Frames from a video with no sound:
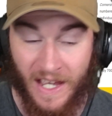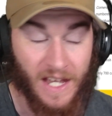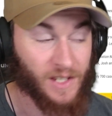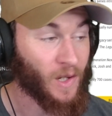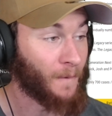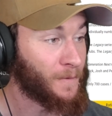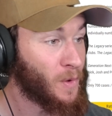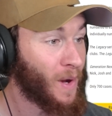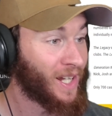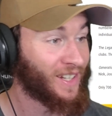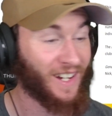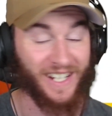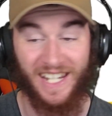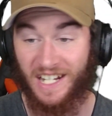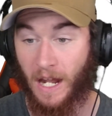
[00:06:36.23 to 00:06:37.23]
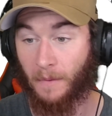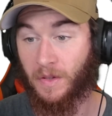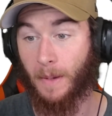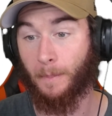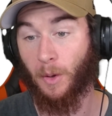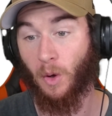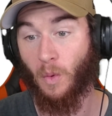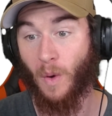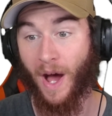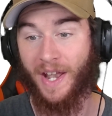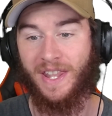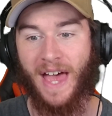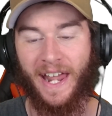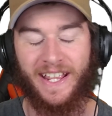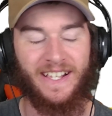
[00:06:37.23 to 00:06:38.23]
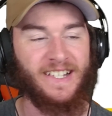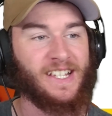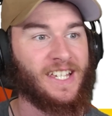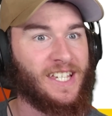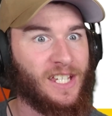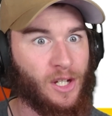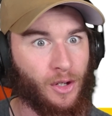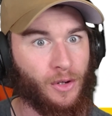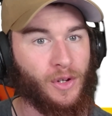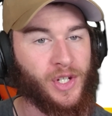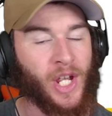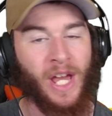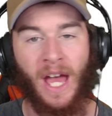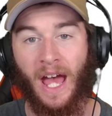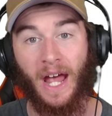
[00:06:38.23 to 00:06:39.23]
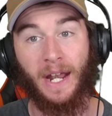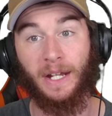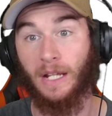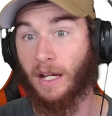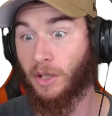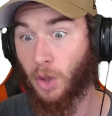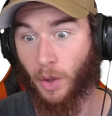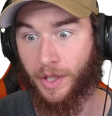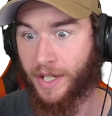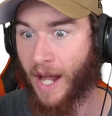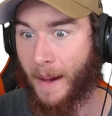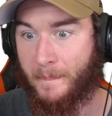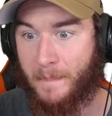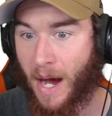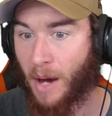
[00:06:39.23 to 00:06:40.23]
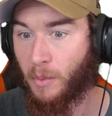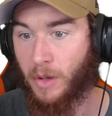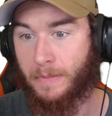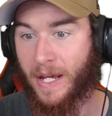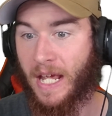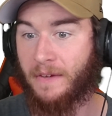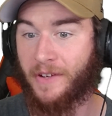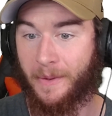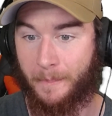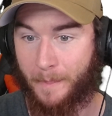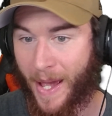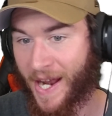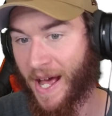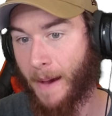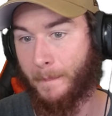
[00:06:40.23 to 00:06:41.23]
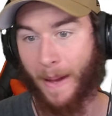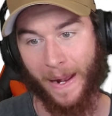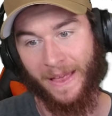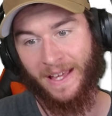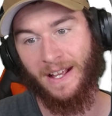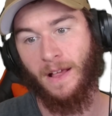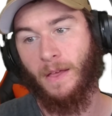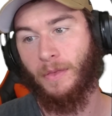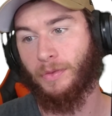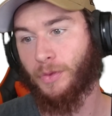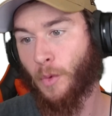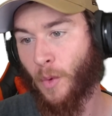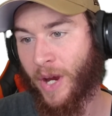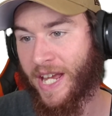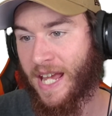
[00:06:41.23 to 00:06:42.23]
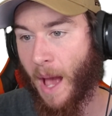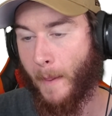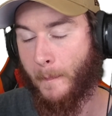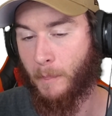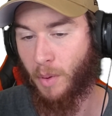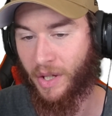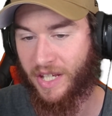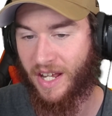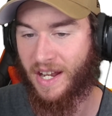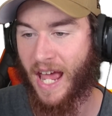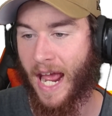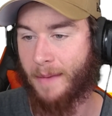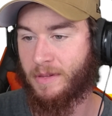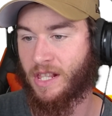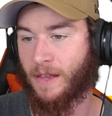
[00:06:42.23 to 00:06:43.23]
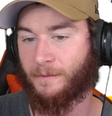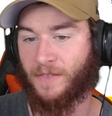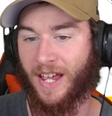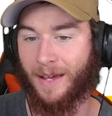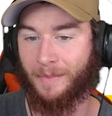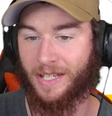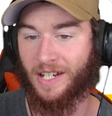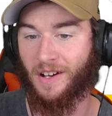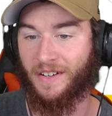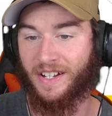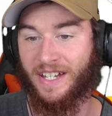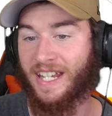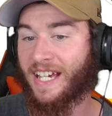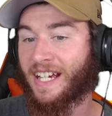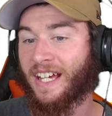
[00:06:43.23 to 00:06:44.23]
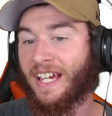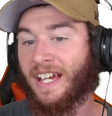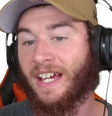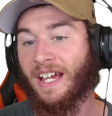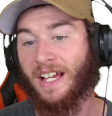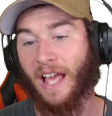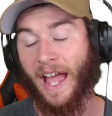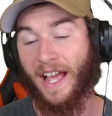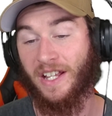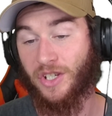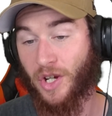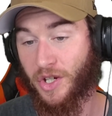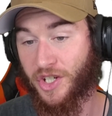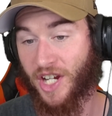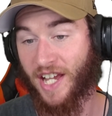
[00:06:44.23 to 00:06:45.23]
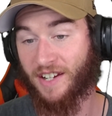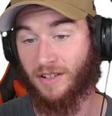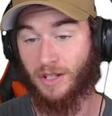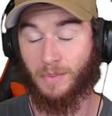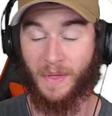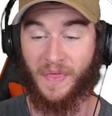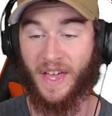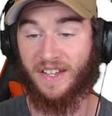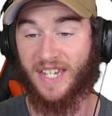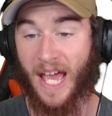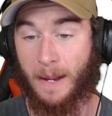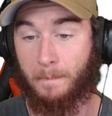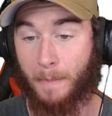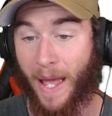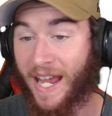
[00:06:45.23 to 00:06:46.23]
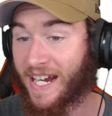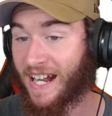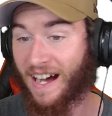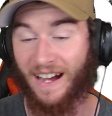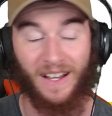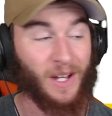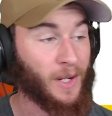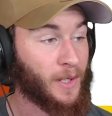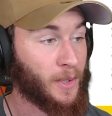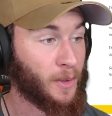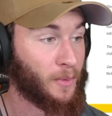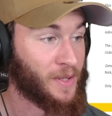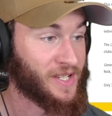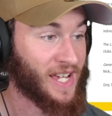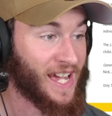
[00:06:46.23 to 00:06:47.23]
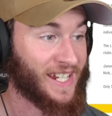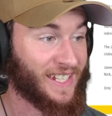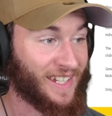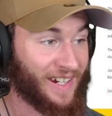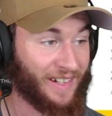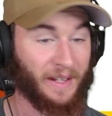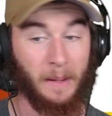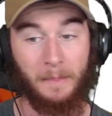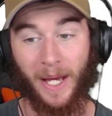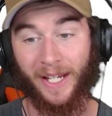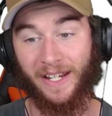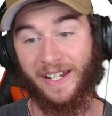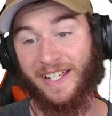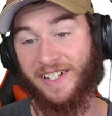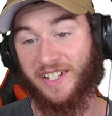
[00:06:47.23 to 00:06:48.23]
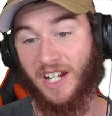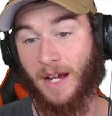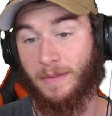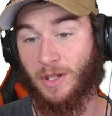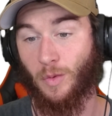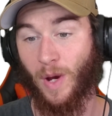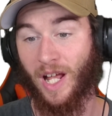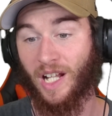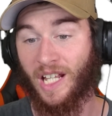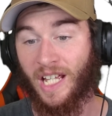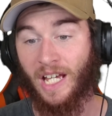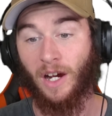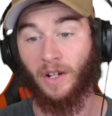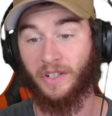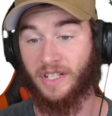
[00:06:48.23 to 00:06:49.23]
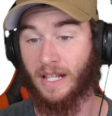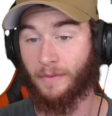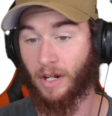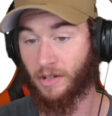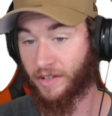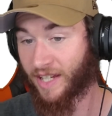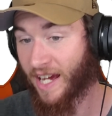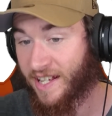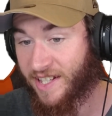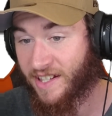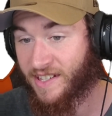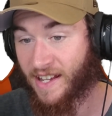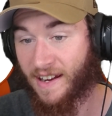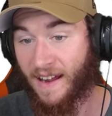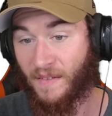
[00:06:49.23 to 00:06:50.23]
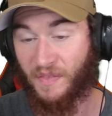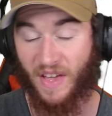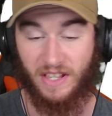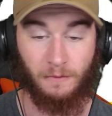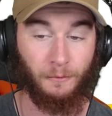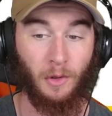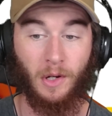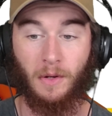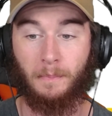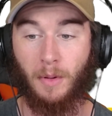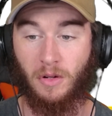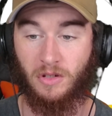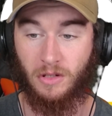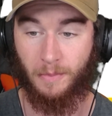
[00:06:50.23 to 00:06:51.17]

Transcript: So if you are lucky enough to pull one, that is huge, and a good number would be even better. But 3 brilliant names in the family. You got Nick and Josh Dacos with their dad Peter, who was a killer back in his time as well. Only 700 cases and 8,400 boxes